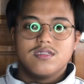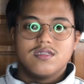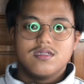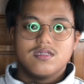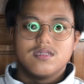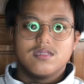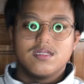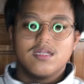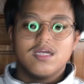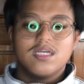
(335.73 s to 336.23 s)

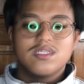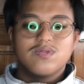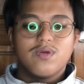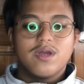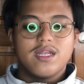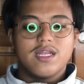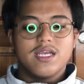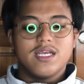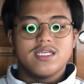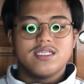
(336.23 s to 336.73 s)
The last
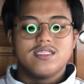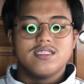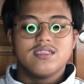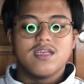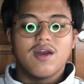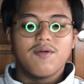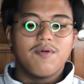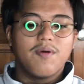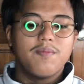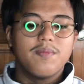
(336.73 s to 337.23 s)
one is
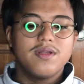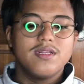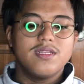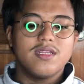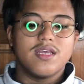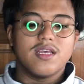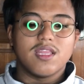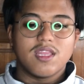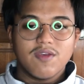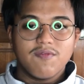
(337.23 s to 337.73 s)
government
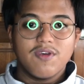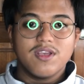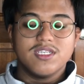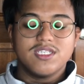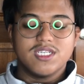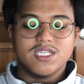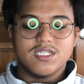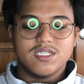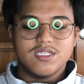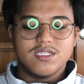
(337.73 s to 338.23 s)

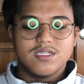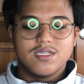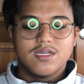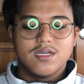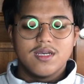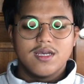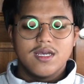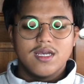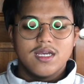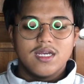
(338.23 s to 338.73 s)
intervention.
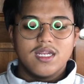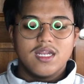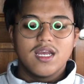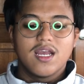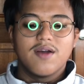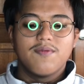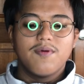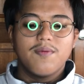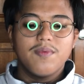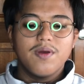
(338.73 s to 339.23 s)
The
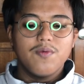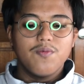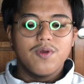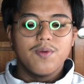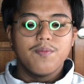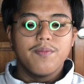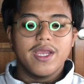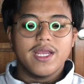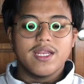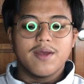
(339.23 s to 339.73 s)
government will
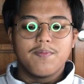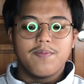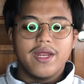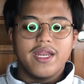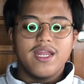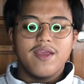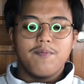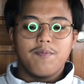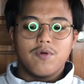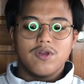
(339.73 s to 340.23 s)
make the
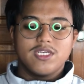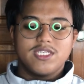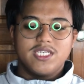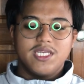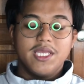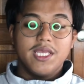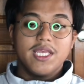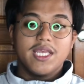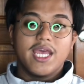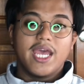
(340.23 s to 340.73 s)
planning
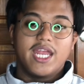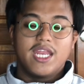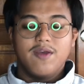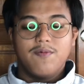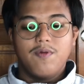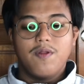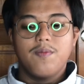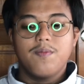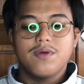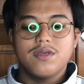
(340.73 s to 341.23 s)
policy and
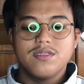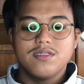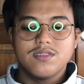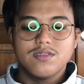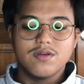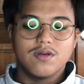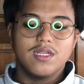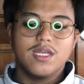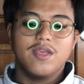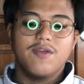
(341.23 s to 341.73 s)
development
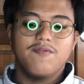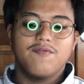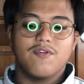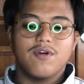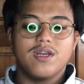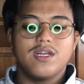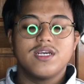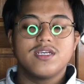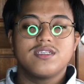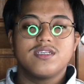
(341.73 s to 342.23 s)
zoning for
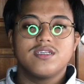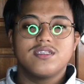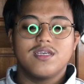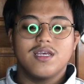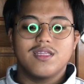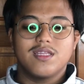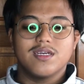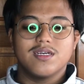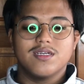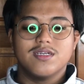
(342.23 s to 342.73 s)
industrial
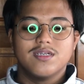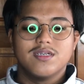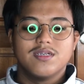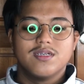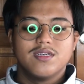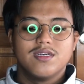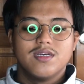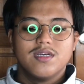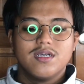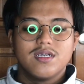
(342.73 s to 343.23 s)
sector.
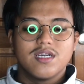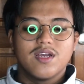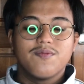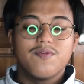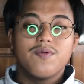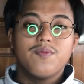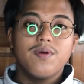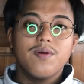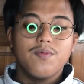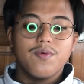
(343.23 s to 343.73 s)

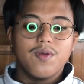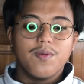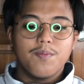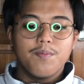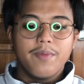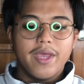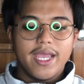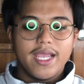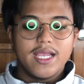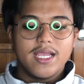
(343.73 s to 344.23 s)
Government will
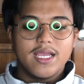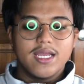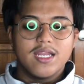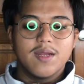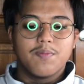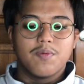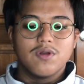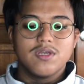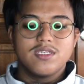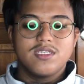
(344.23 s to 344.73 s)
make the
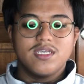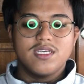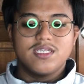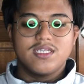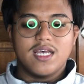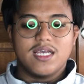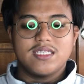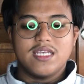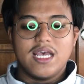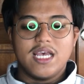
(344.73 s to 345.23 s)
policies
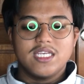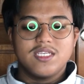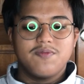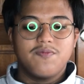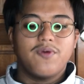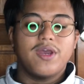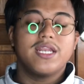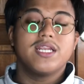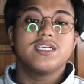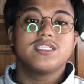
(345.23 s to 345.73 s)
such as
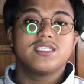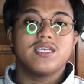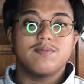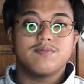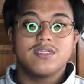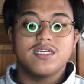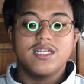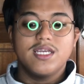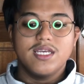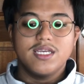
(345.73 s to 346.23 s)
finance
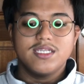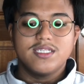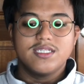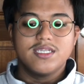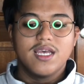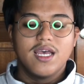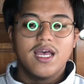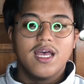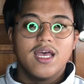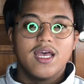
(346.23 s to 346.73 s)
subsidies,
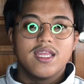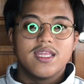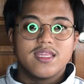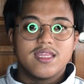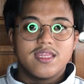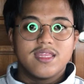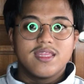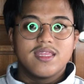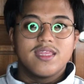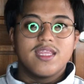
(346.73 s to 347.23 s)

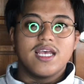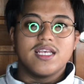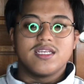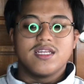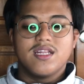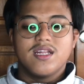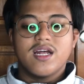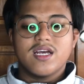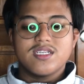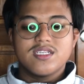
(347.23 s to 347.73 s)
tax
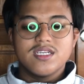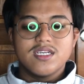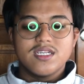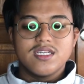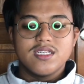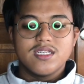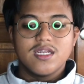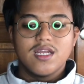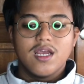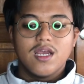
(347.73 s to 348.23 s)

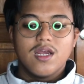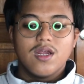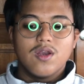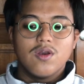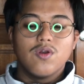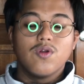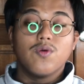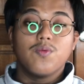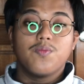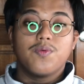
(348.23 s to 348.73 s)
deduction,
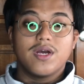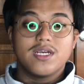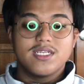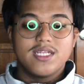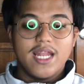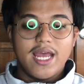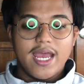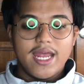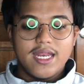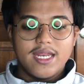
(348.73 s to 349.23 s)
low price
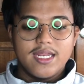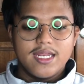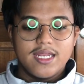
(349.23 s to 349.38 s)
land.